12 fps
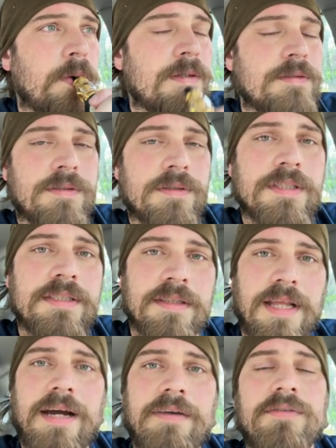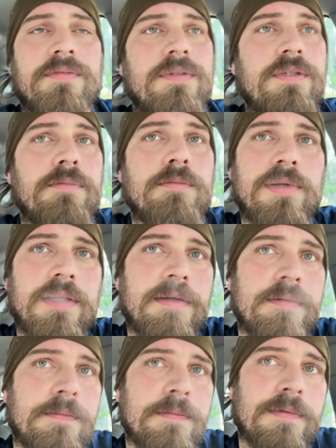So this live is for you, brother.
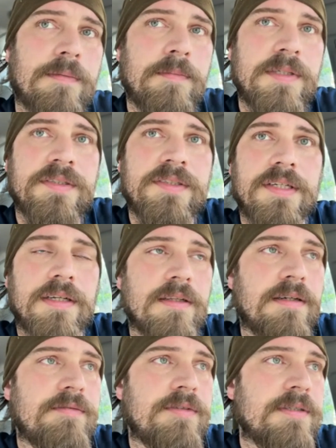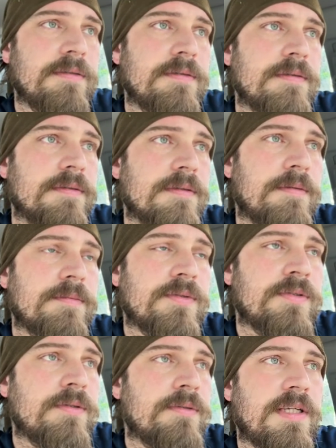I miss you. I love you. I'm
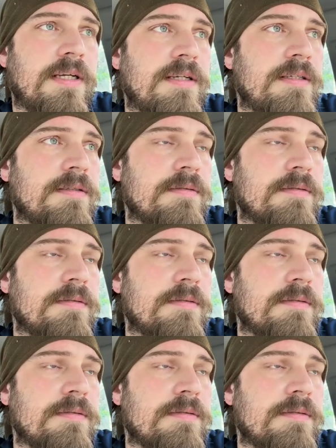so sad.